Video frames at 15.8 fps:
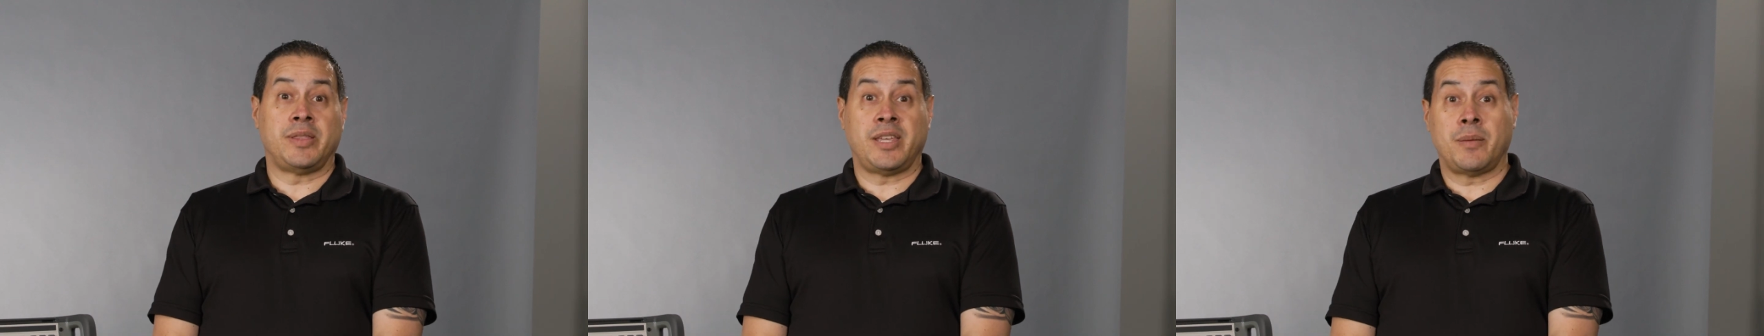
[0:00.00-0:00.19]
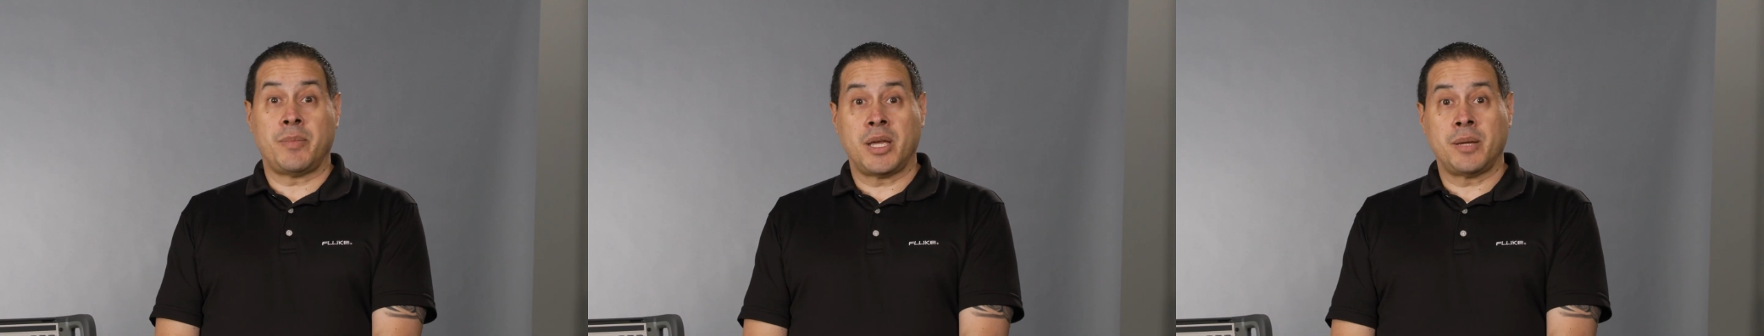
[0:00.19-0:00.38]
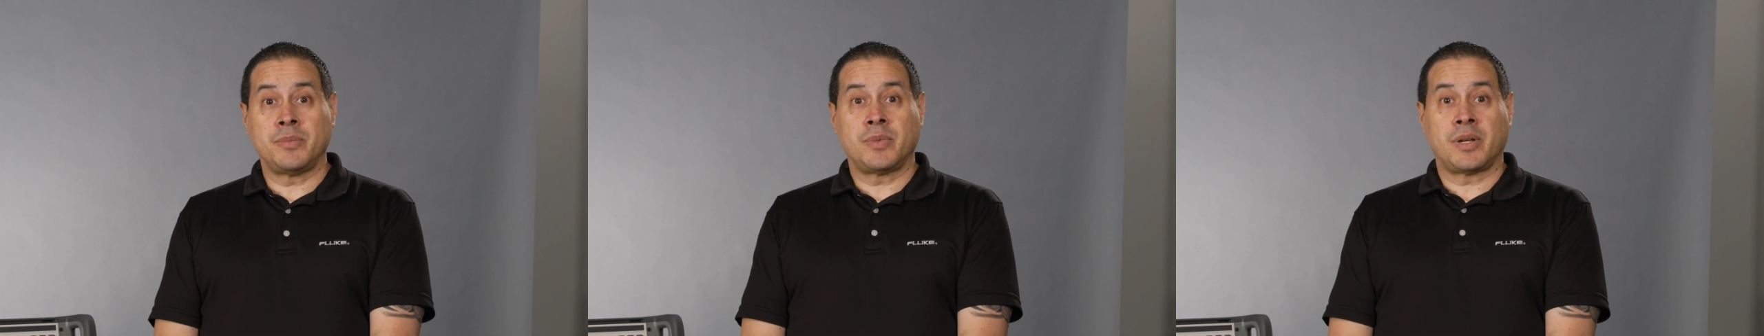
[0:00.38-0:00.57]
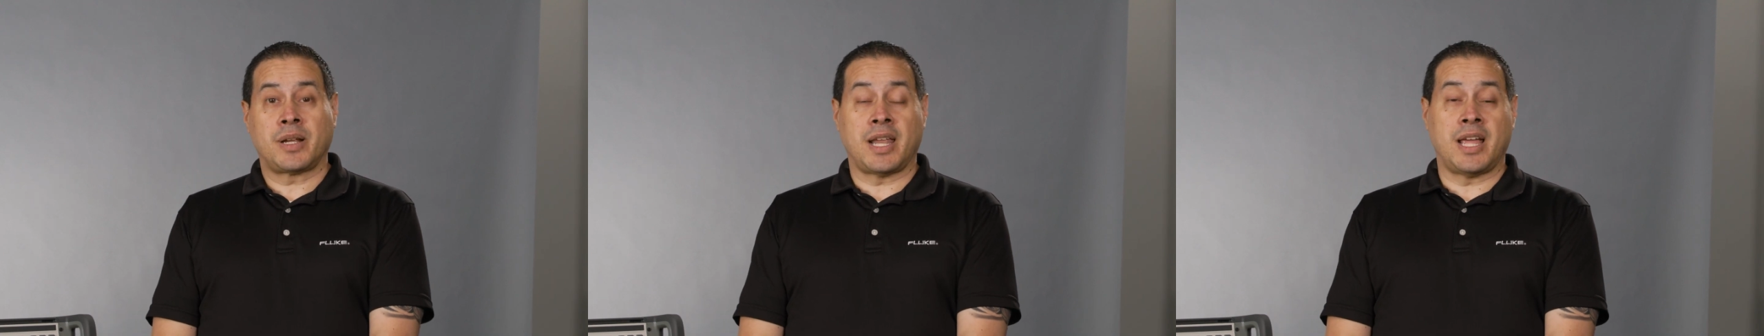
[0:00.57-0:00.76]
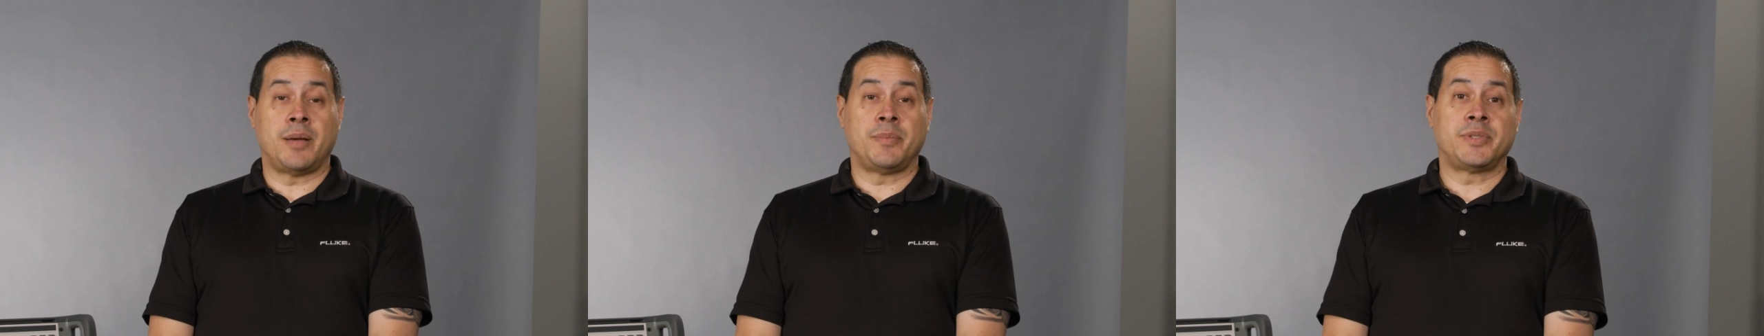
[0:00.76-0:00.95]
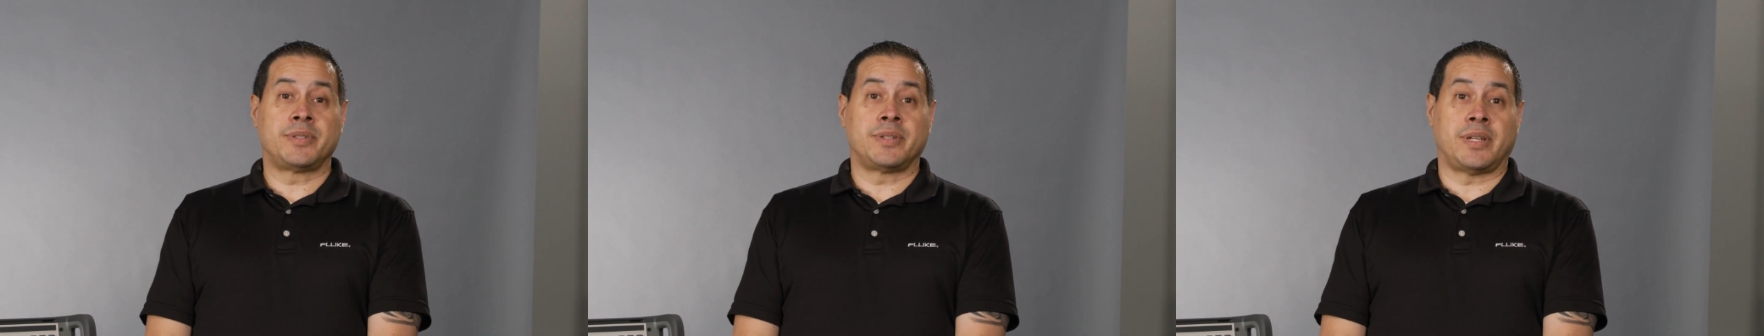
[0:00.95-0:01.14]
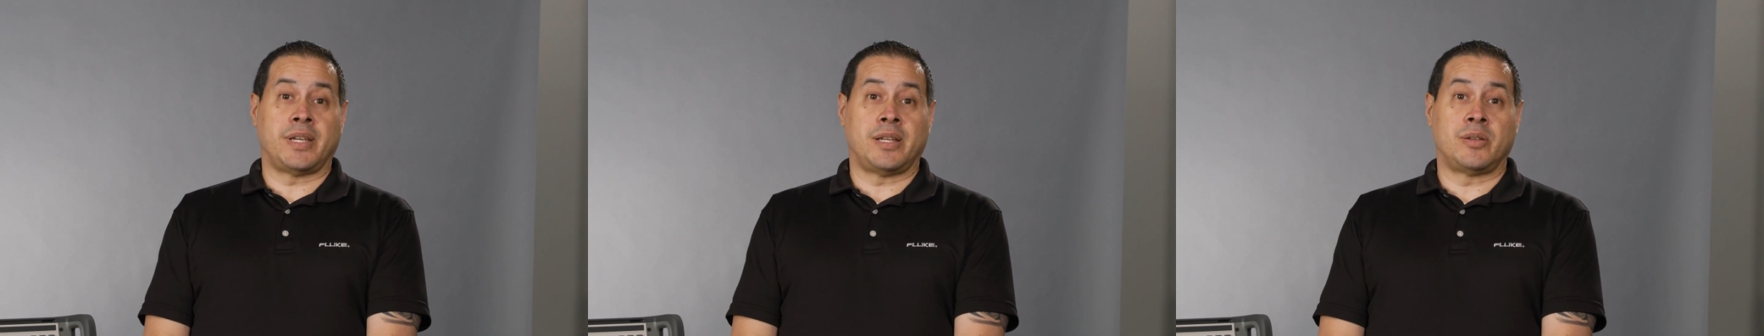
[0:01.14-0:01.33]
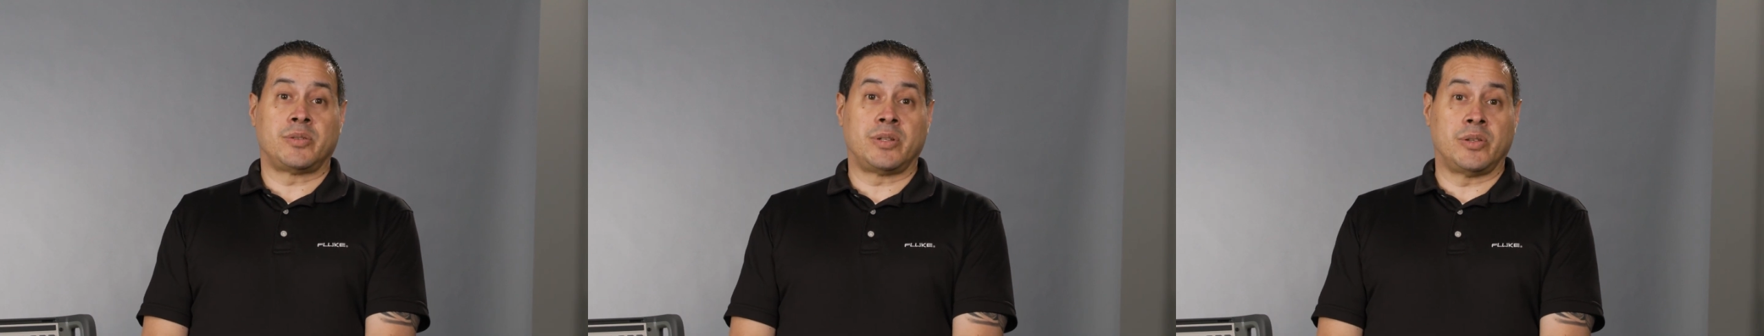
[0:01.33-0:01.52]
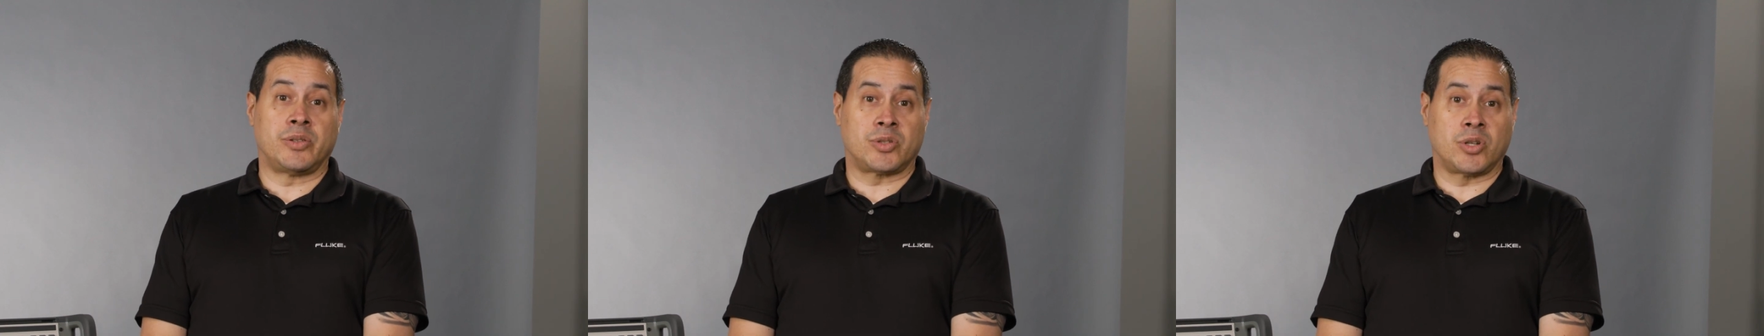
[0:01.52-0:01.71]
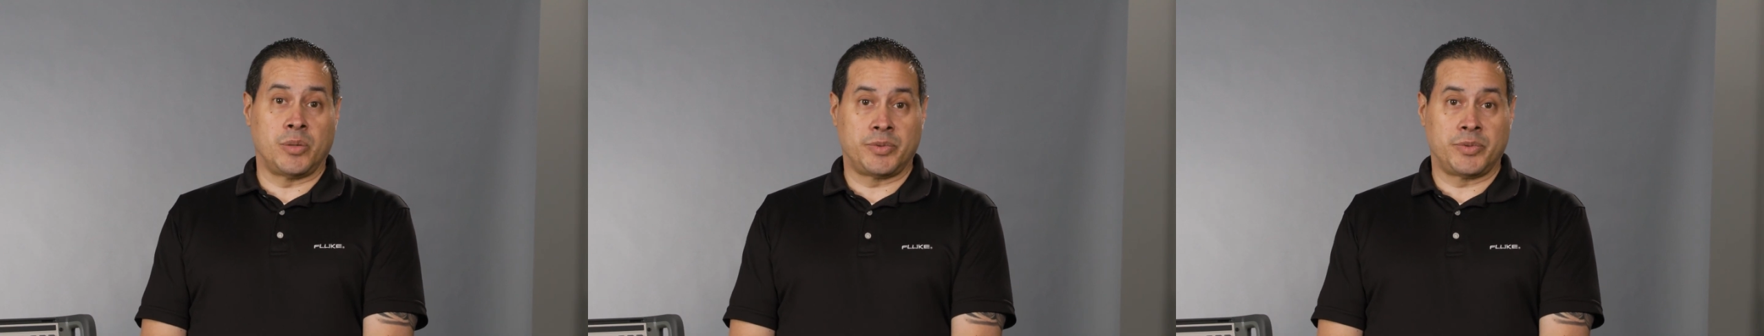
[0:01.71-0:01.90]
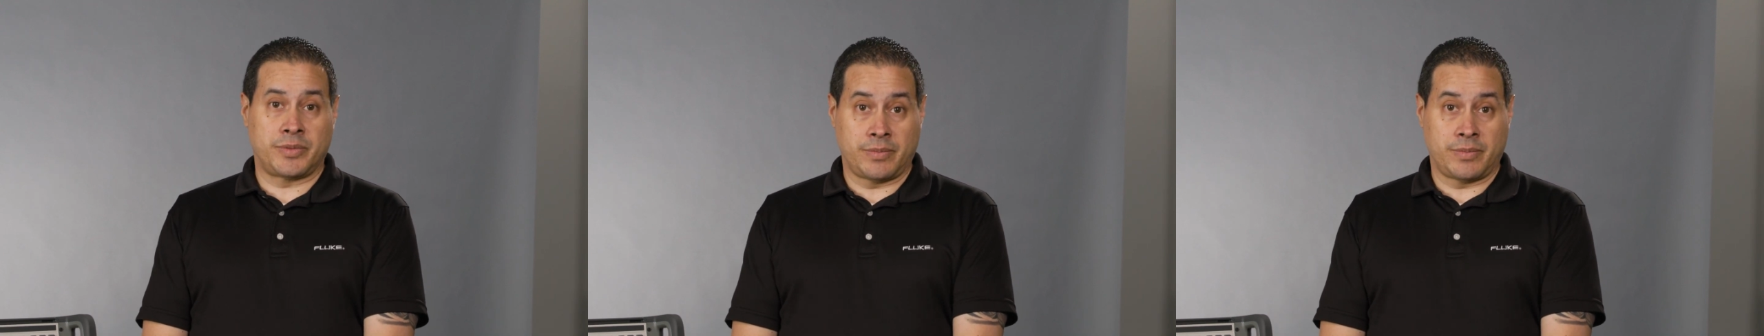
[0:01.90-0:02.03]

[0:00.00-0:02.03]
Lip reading: DMM, clamps, and oscilloscopes.